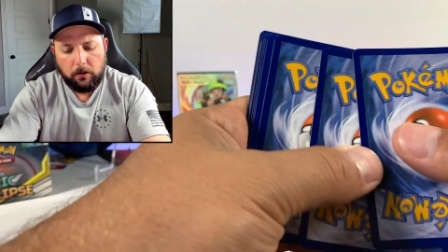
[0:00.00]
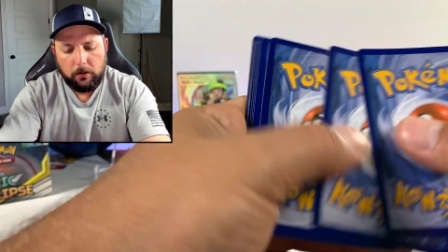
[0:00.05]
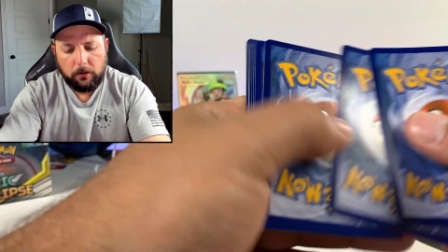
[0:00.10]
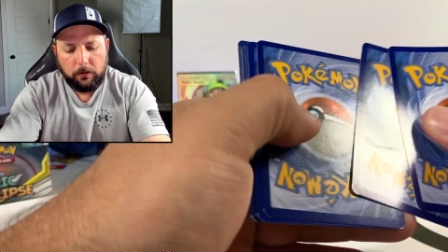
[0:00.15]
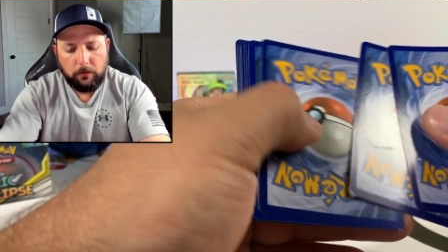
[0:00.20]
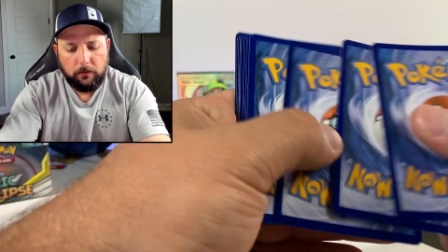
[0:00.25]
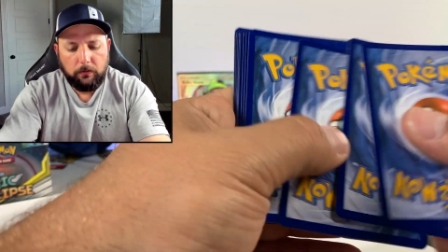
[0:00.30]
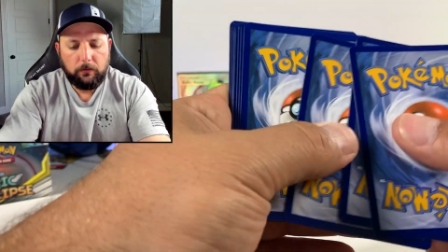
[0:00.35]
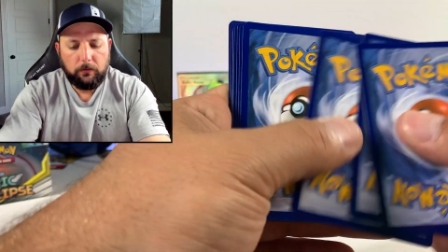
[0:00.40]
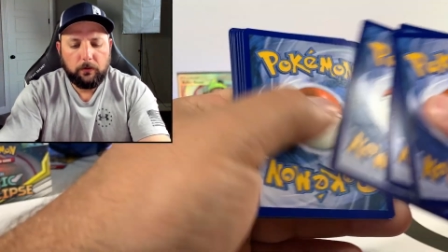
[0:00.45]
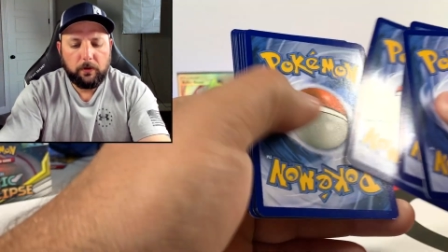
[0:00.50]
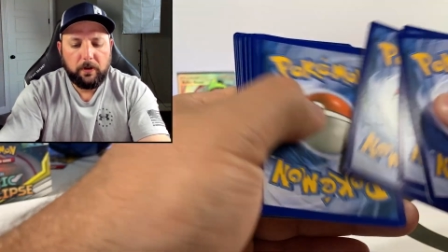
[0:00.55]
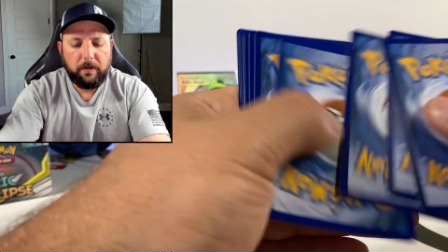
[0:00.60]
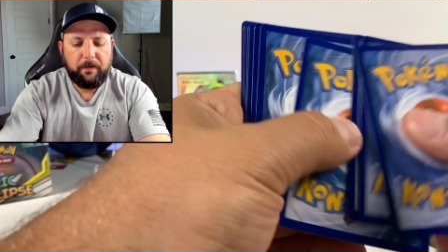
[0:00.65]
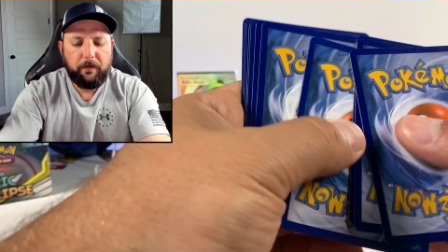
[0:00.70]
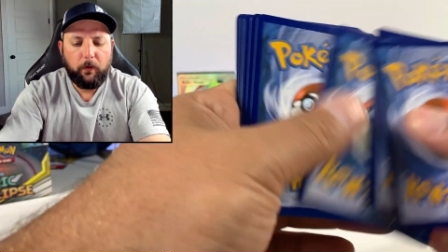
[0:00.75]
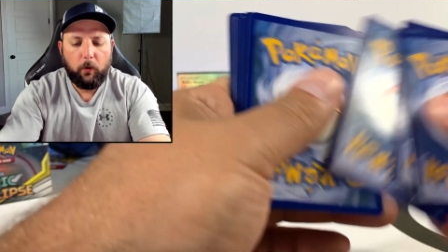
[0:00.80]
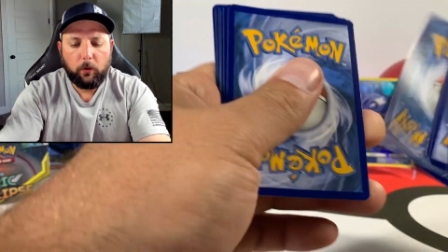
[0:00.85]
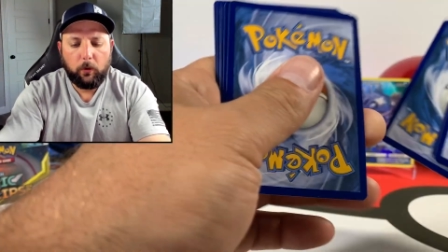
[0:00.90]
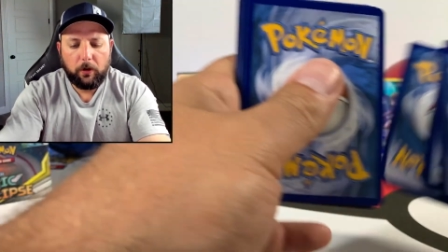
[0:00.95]
2, 3,
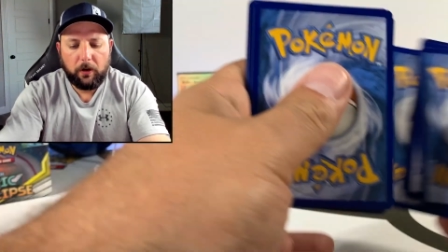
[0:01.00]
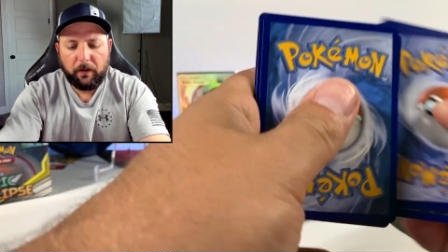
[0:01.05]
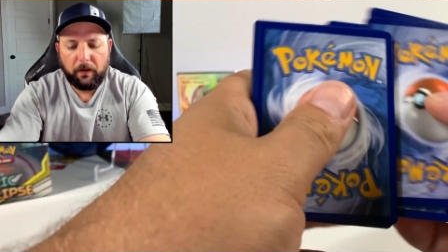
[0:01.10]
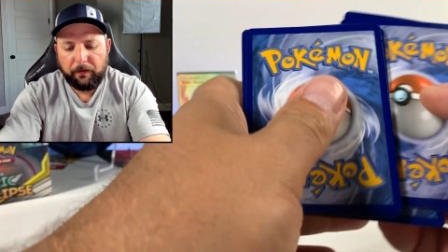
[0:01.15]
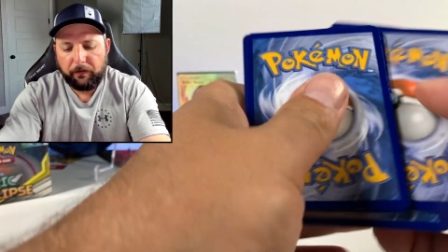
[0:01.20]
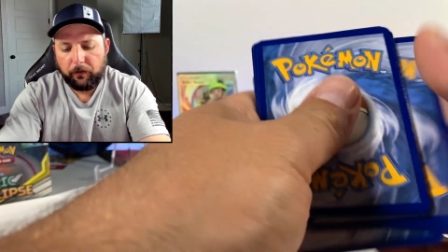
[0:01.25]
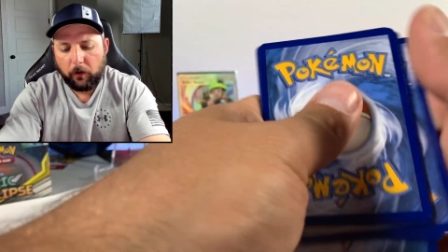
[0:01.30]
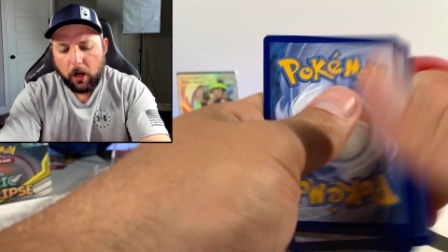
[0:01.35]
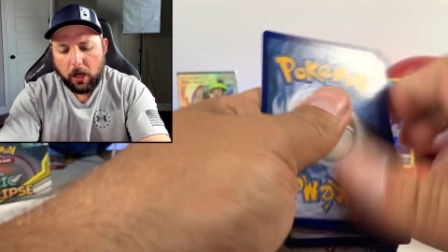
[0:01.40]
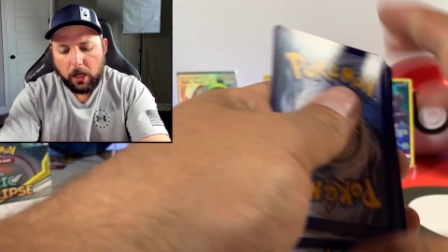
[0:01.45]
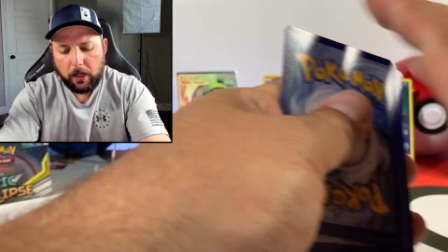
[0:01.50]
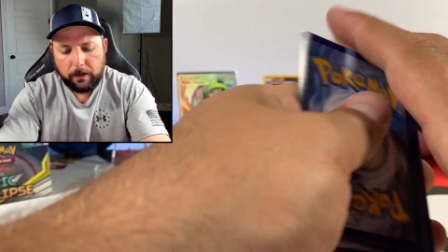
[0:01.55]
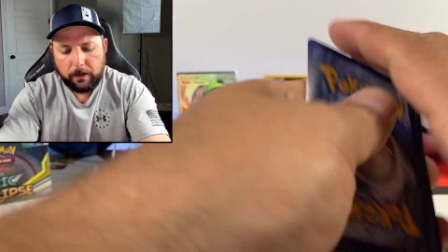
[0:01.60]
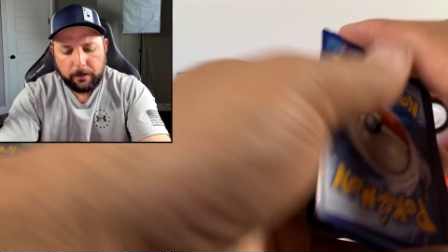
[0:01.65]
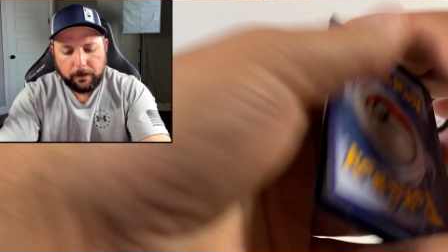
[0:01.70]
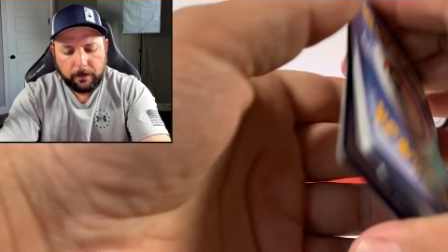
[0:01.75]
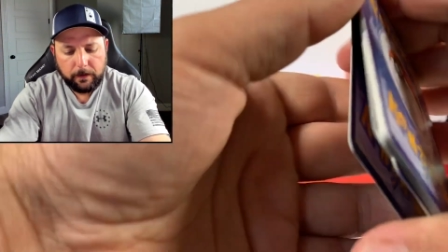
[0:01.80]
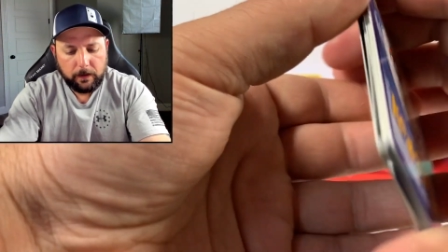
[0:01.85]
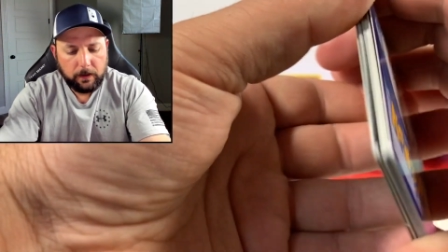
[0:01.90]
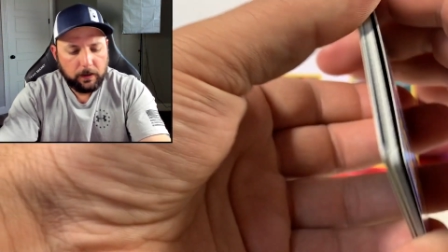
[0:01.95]
4 to the front.
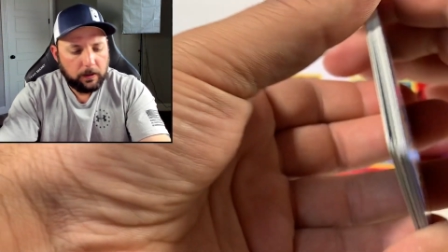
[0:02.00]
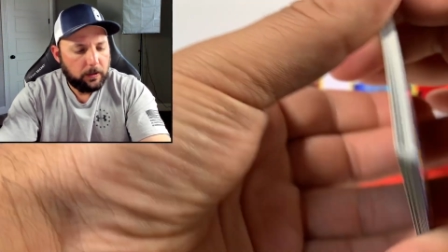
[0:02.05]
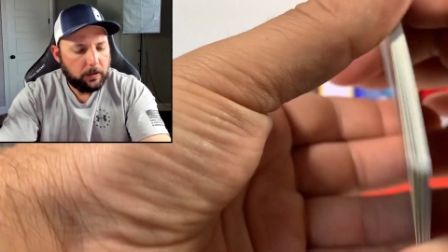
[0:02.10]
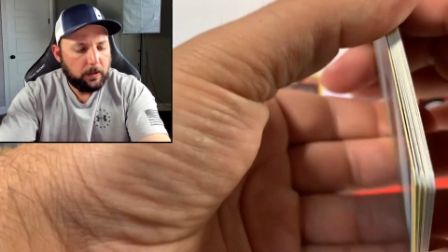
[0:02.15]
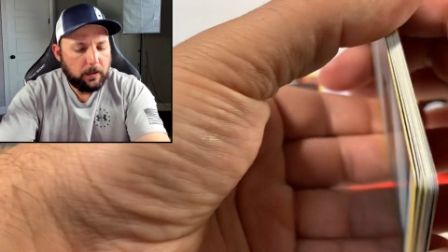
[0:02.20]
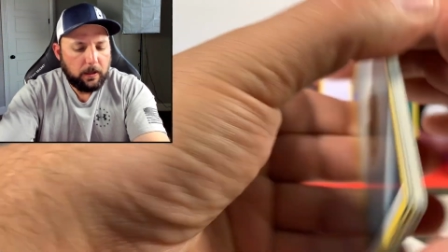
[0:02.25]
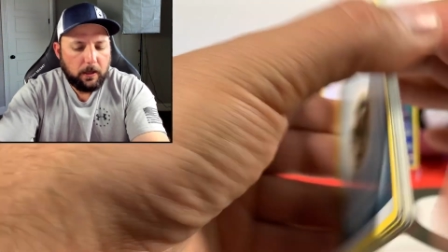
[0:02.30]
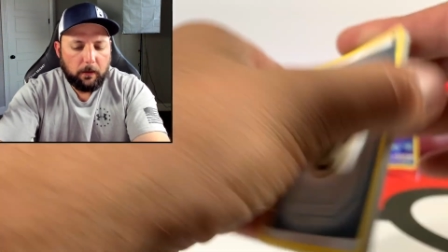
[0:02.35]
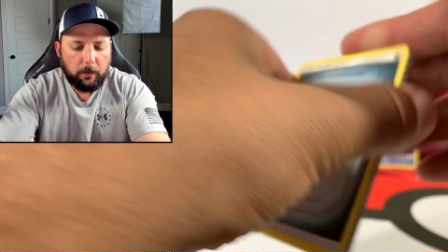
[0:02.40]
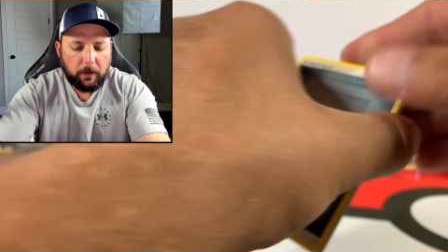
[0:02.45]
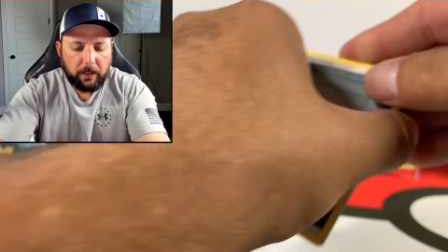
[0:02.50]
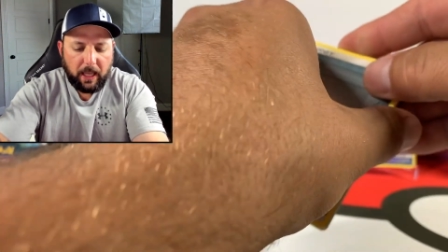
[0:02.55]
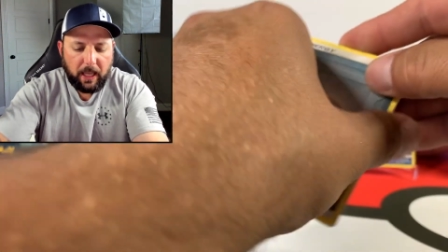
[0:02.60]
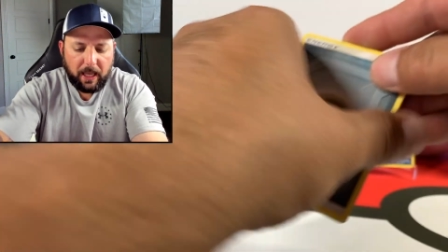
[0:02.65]
But yeah,